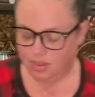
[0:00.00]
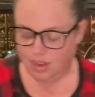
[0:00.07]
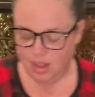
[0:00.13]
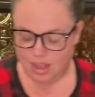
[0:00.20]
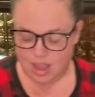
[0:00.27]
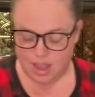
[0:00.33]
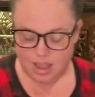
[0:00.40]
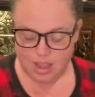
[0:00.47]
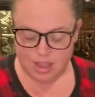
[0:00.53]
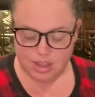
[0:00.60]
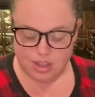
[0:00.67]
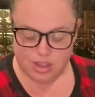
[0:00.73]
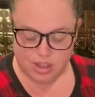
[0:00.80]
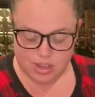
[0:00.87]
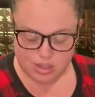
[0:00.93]
Okay,
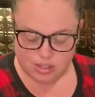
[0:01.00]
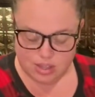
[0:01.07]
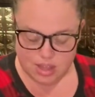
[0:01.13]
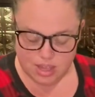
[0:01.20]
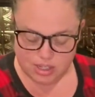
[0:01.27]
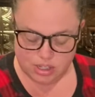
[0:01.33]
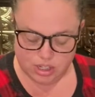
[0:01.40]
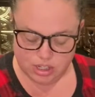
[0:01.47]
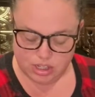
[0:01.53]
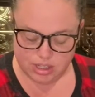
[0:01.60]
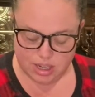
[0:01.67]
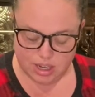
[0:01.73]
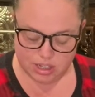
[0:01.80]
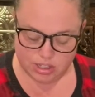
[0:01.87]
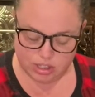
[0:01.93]
so this you're just
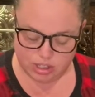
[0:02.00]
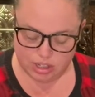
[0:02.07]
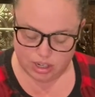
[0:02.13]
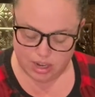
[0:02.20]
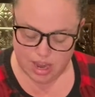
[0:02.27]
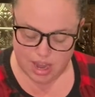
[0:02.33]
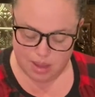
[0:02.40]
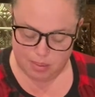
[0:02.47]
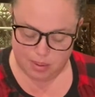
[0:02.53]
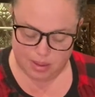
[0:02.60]
gonna stir up